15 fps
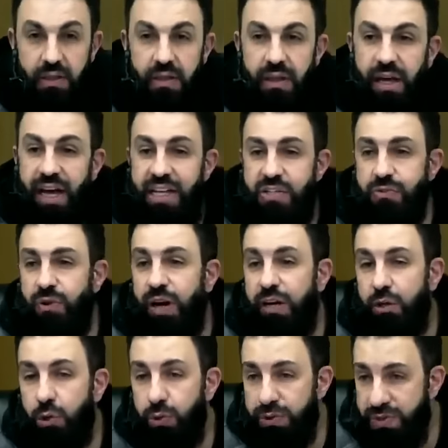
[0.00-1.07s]
As for
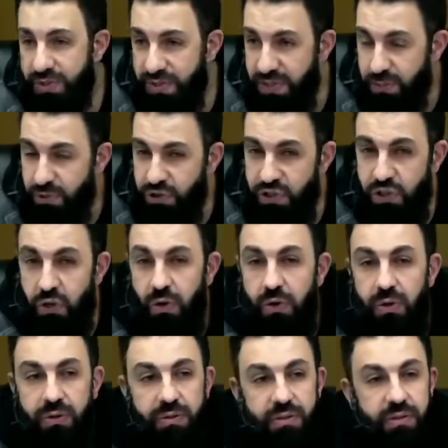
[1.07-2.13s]
Al-Quds, which is
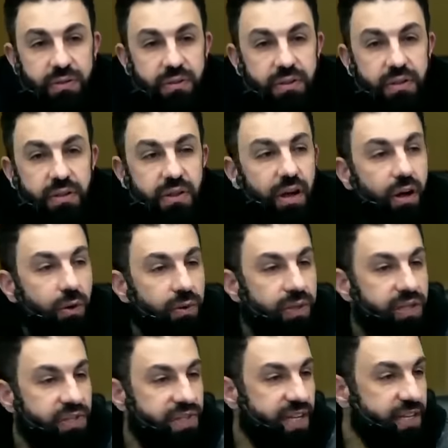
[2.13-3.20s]
called the
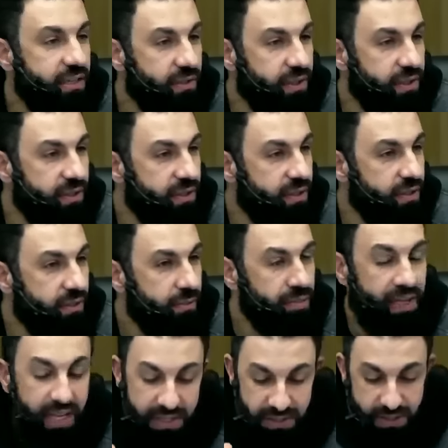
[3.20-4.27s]
holy sacred
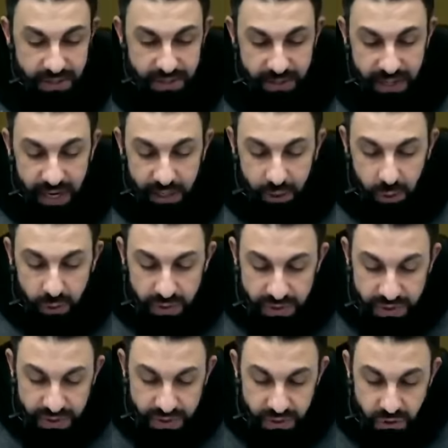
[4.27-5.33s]
place.
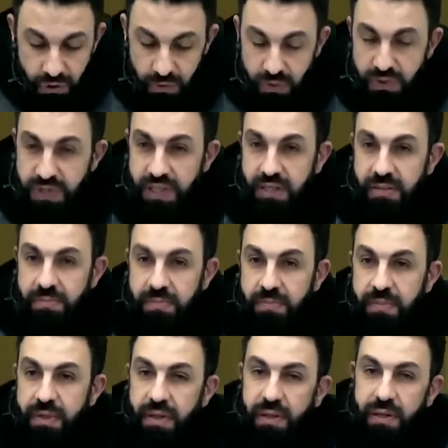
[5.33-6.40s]
Al-Quds, Jerusalem,
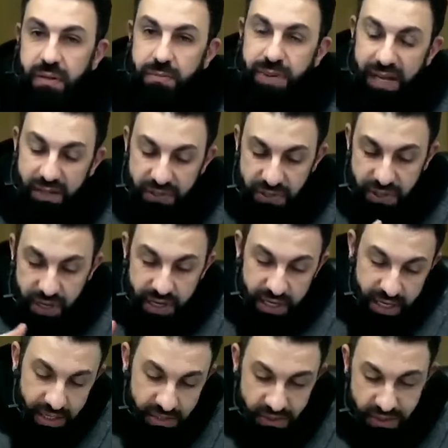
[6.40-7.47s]
Palestine
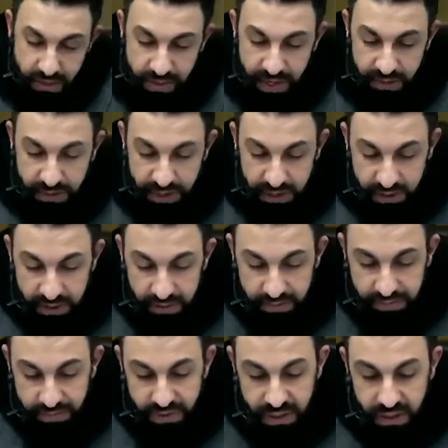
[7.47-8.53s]
and its surrounding.
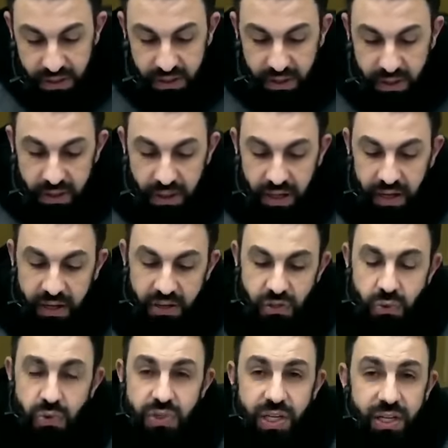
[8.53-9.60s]

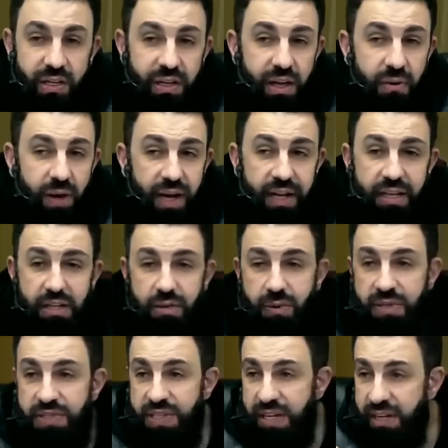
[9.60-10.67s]
Rasul sallallahu alayhi wa
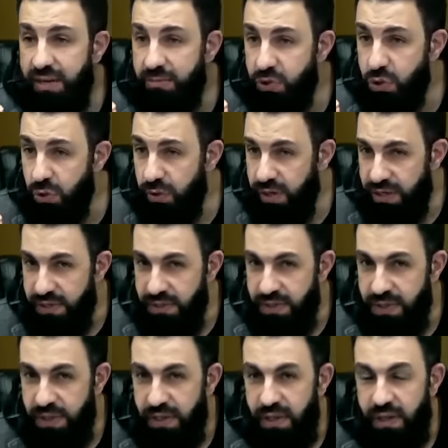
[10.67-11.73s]
sallam taught
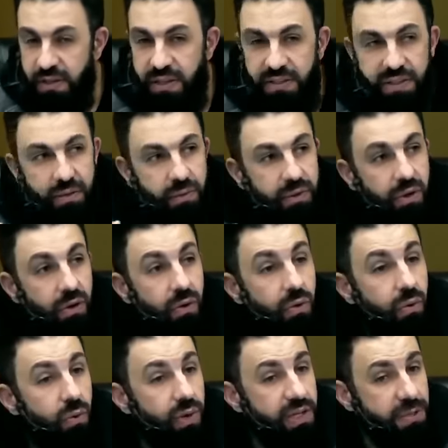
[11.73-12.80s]
us that there will
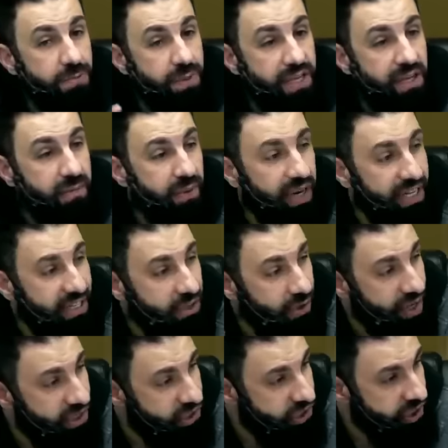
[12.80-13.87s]
always be a
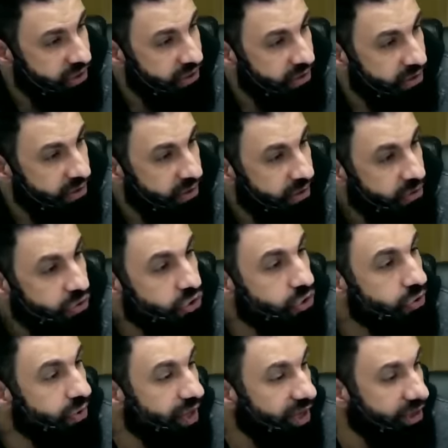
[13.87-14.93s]
migration
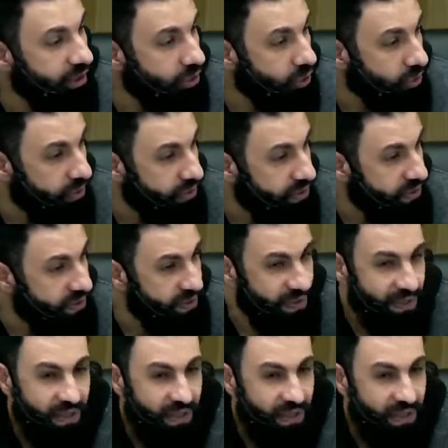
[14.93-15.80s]
to Al-Quds,